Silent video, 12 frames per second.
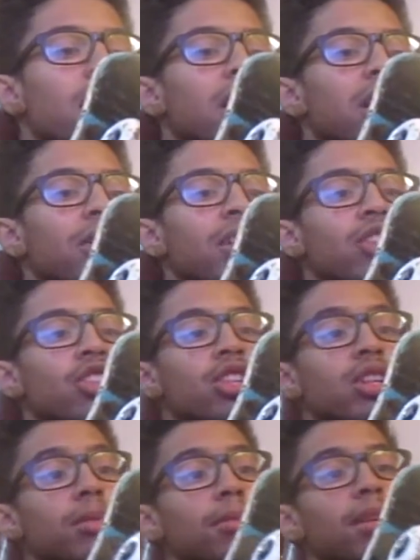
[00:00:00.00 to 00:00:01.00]
they like
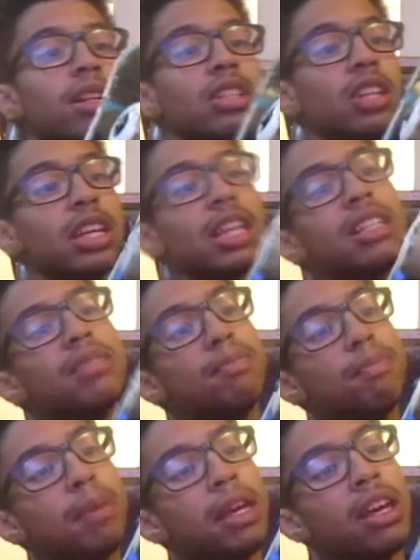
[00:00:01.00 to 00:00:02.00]
chip much. Like it's
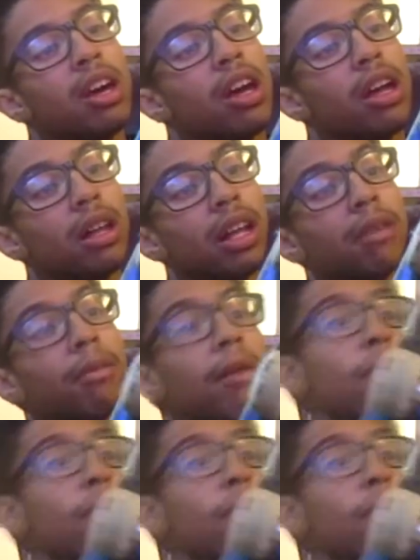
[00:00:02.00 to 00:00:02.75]
beat. Like my